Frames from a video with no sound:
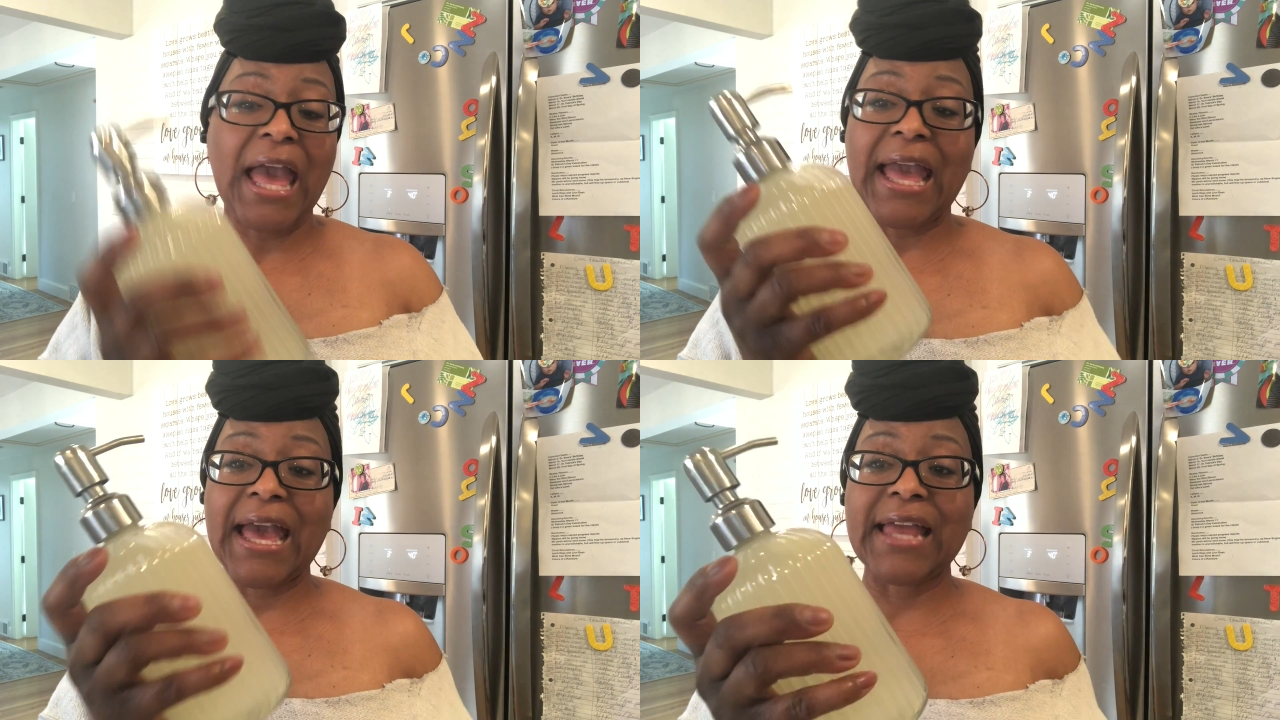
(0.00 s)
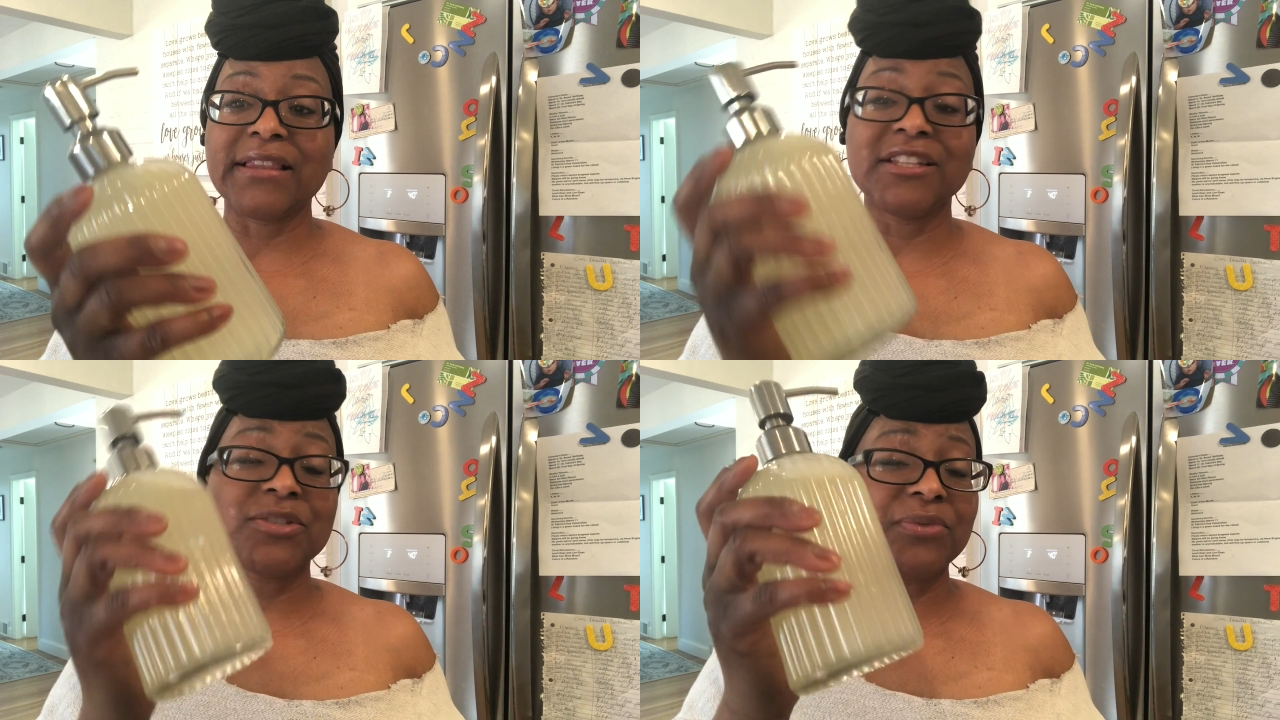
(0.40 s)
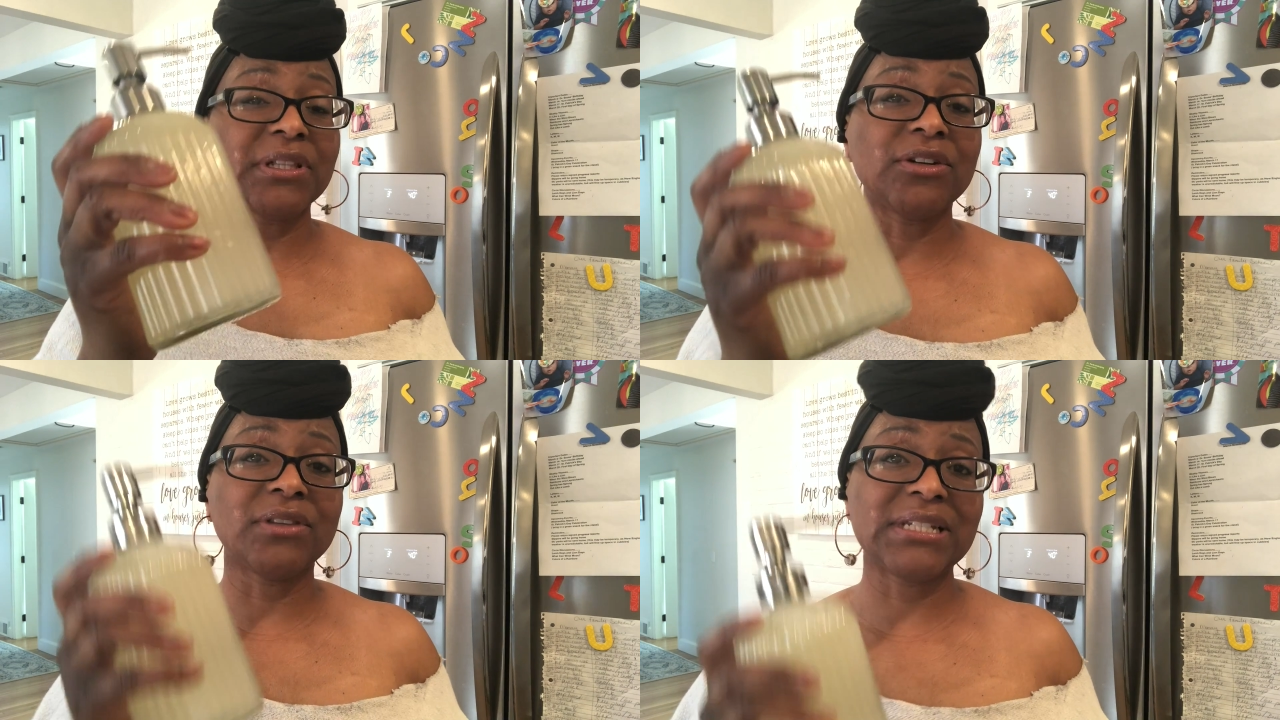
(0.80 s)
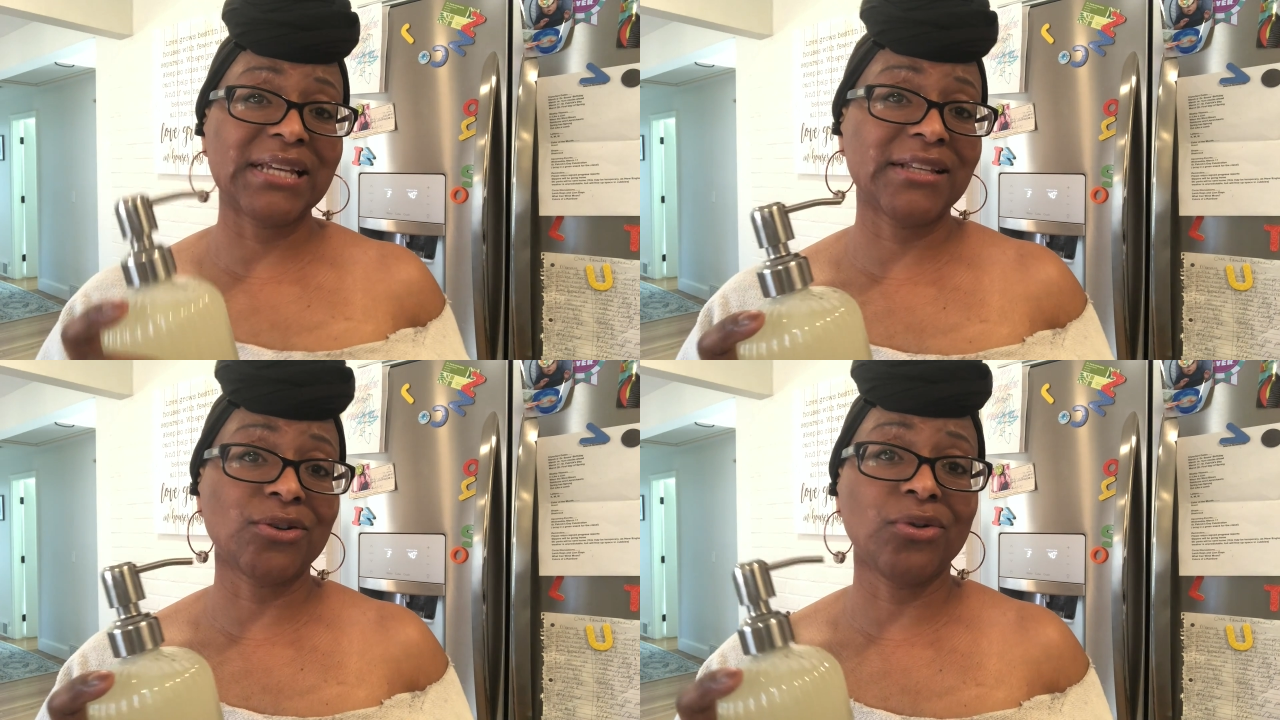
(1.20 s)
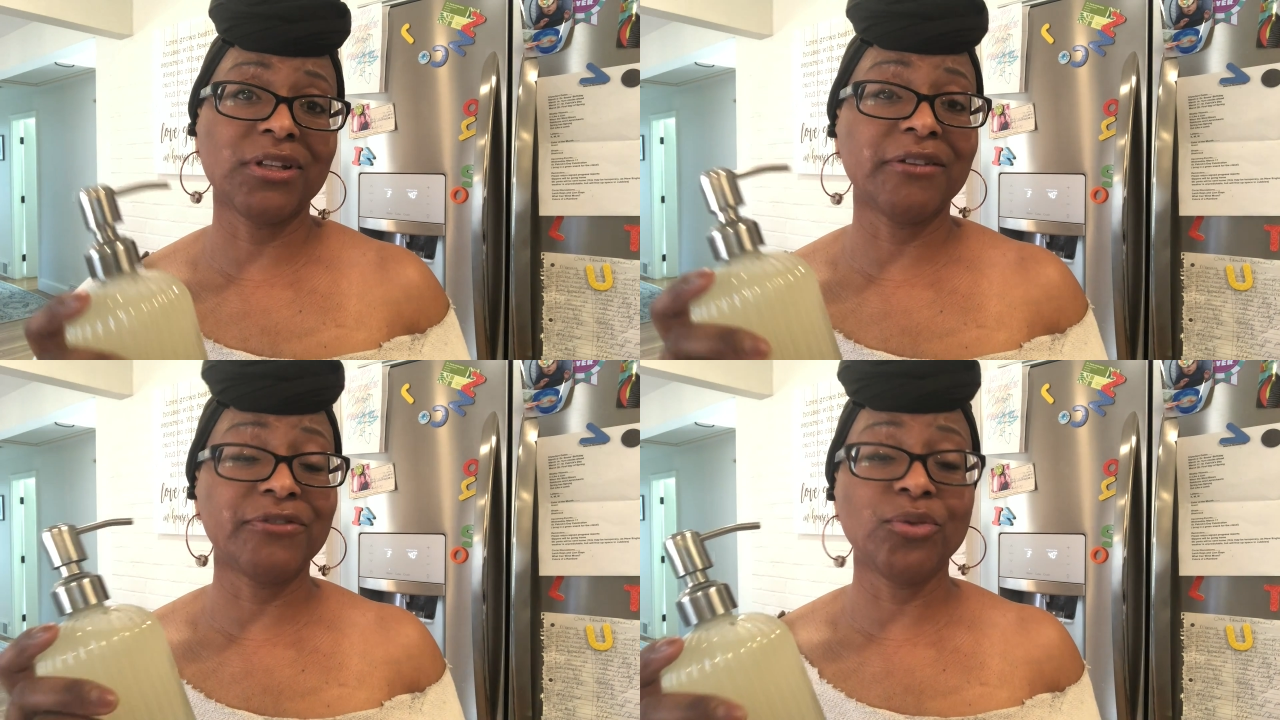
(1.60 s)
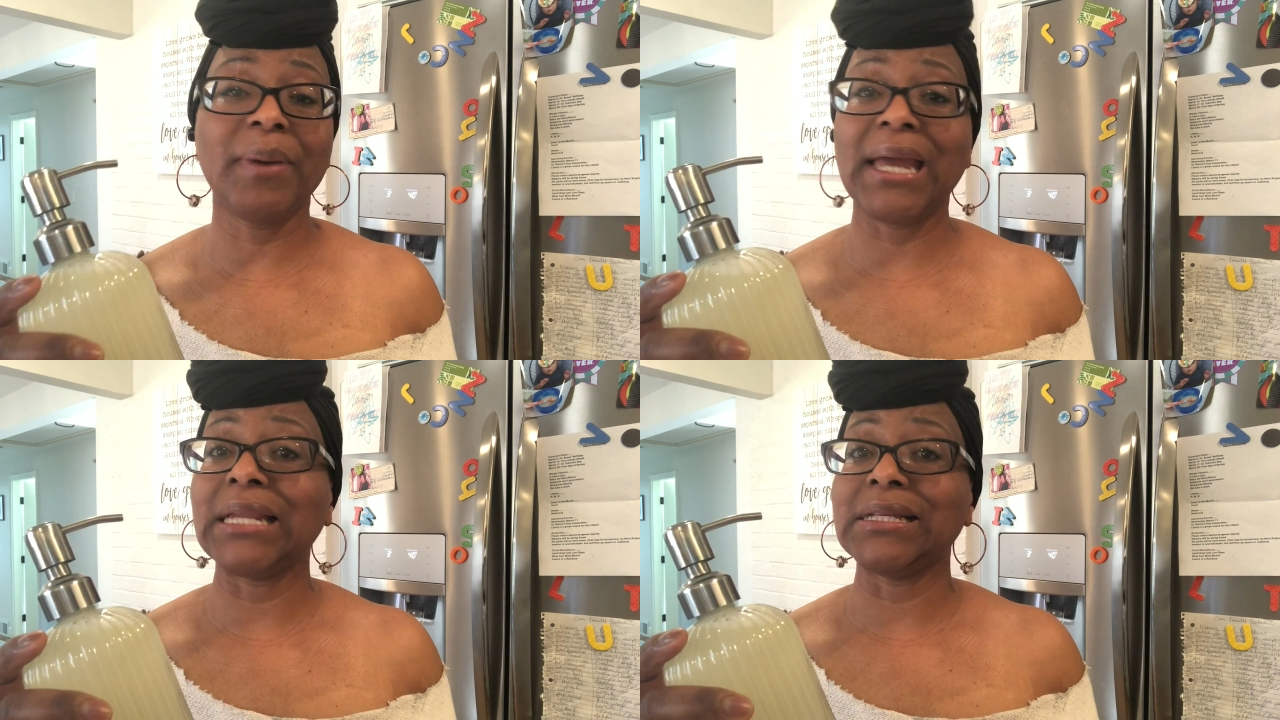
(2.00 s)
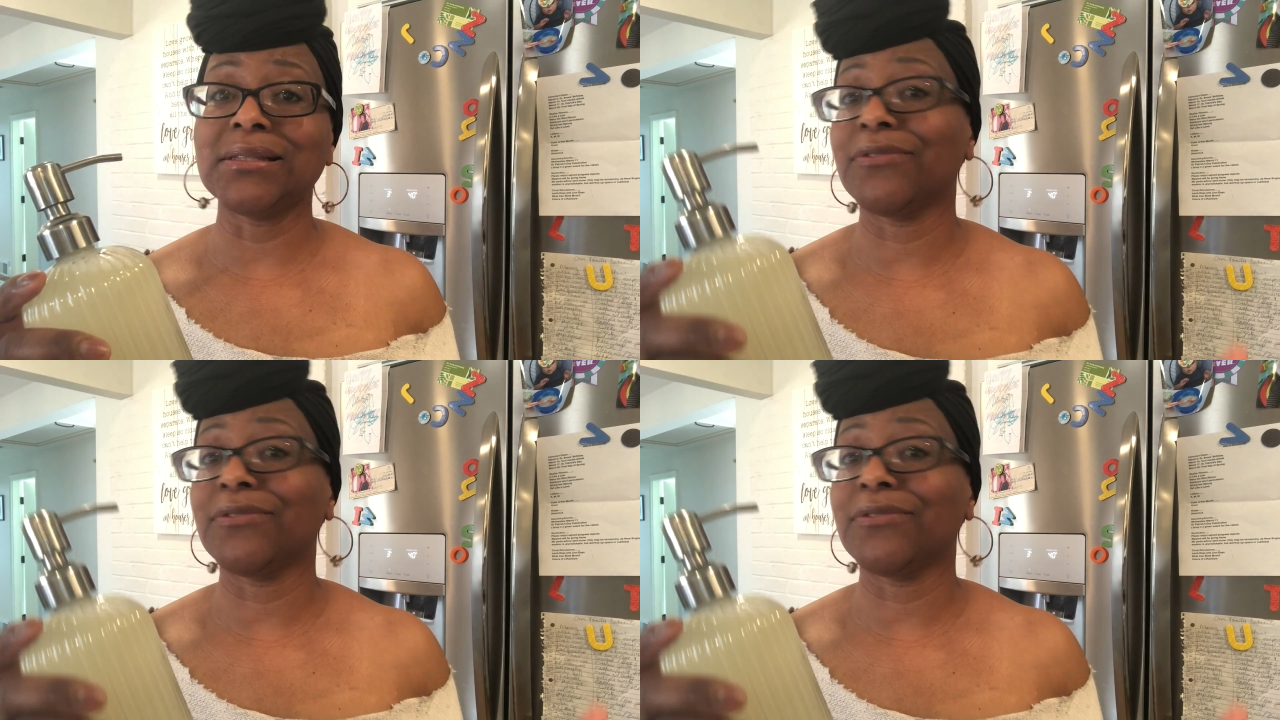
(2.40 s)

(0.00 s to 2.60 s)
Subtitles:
And this really only takes a few pennies,